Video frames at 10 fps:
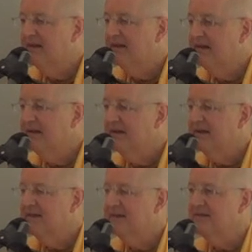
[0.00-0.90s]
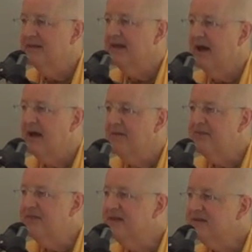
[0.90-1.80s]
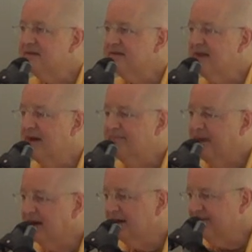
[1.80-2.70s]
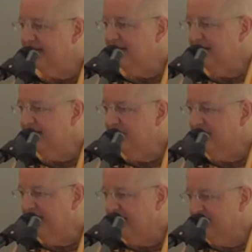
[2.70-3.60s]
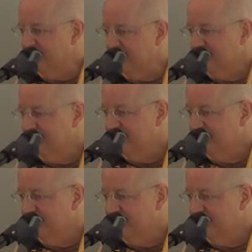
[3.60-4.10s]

up situations. Yes. This is not Bhagavad Gita Uvacha.